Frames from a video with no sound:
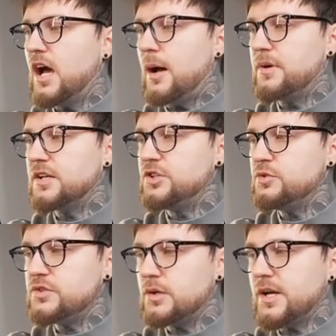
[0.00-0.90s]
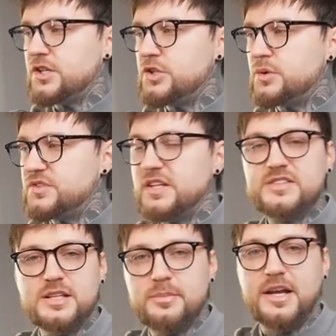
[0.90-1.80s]
I'm going to choose the ratio
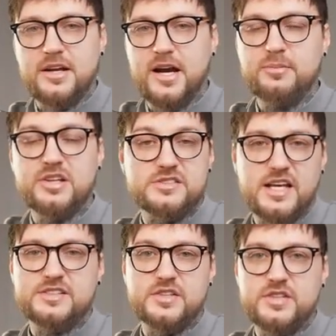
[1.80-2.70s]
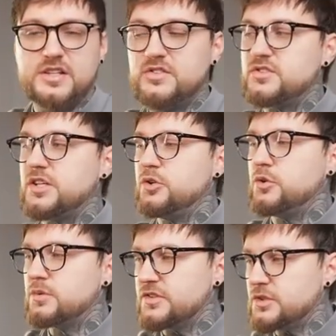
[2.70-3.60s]
16:9 because as I said, this is the
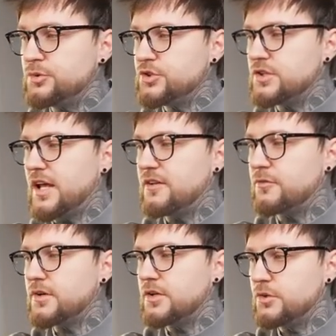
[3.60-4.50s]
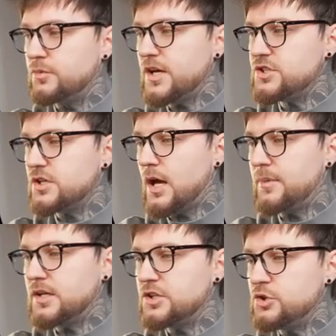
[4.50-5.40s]
YouTube resolution. And for the duration, I'm
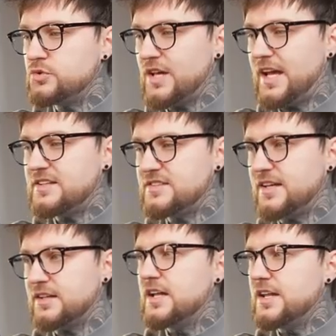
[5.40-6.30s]
going to choose 8 seconds.